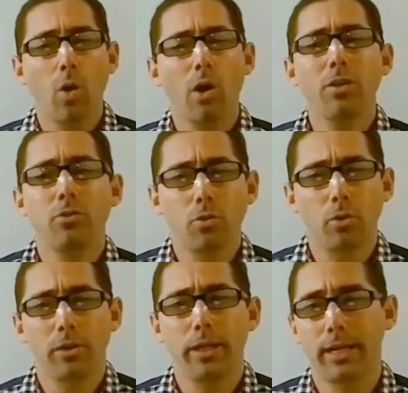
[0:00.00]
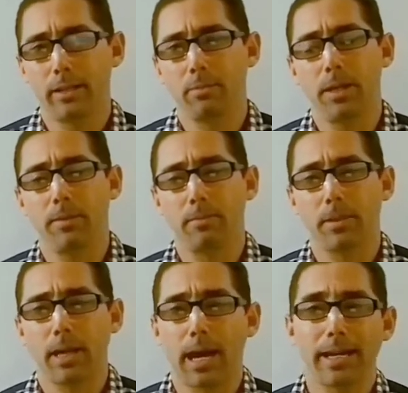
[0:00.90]
On how the journey has
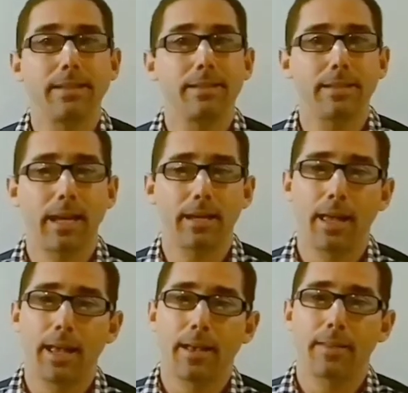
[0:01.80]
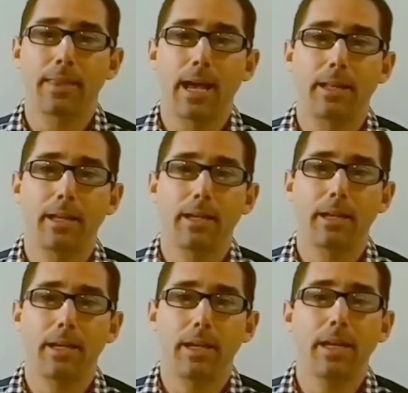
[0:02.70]
been, I can say
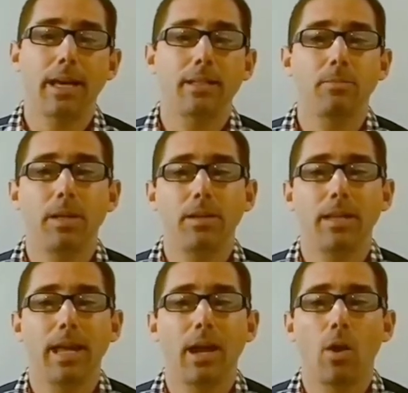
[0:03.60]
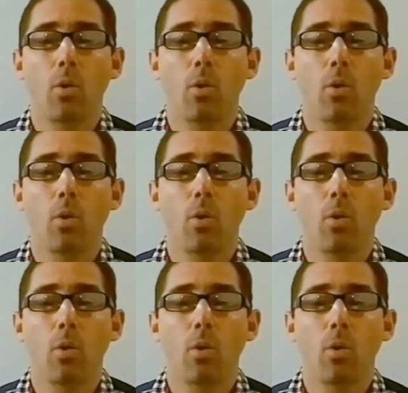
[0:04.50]
that it has been